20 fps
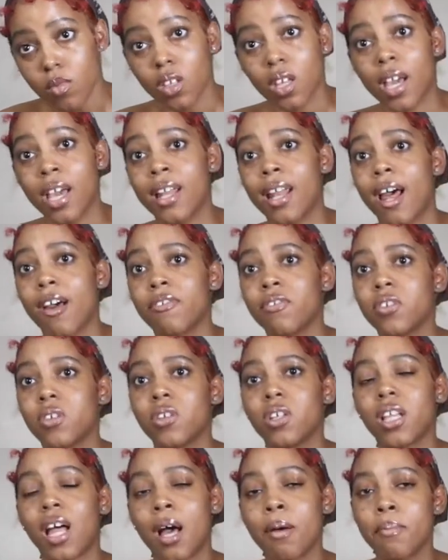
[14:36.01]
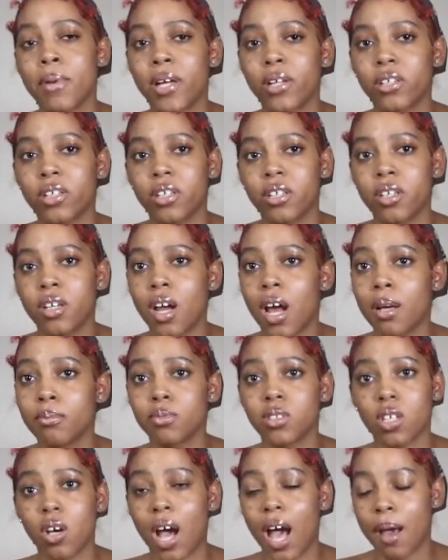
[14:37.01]
And I feel a lot better. I'm
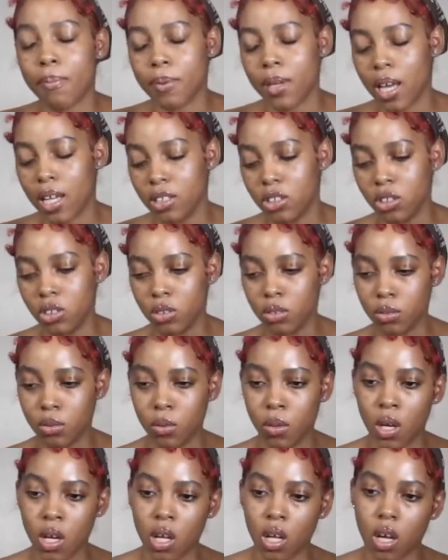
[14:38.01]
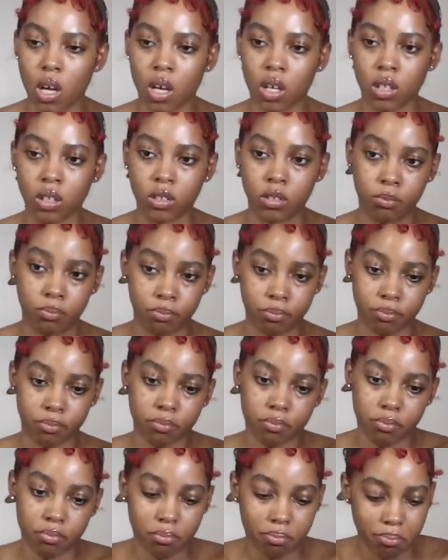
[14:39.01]
so happy I do.
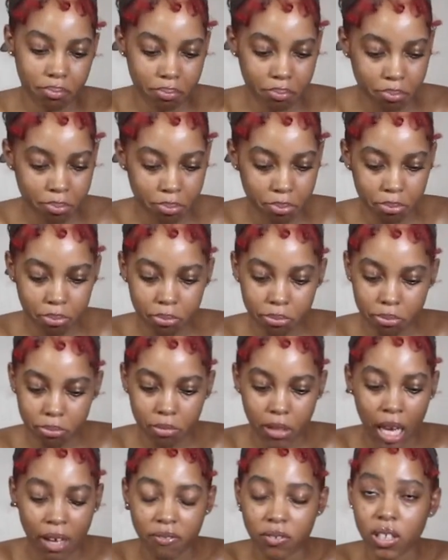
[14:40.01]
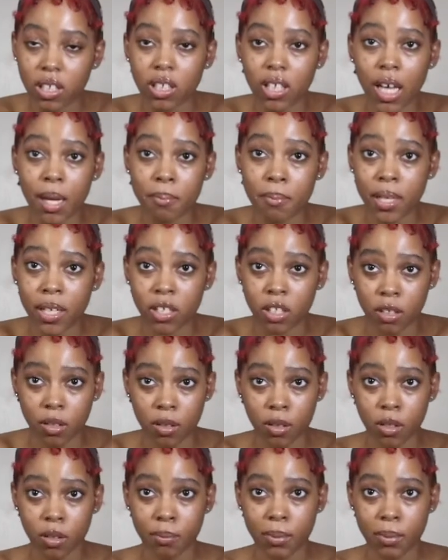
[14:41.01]
I feel a lot better.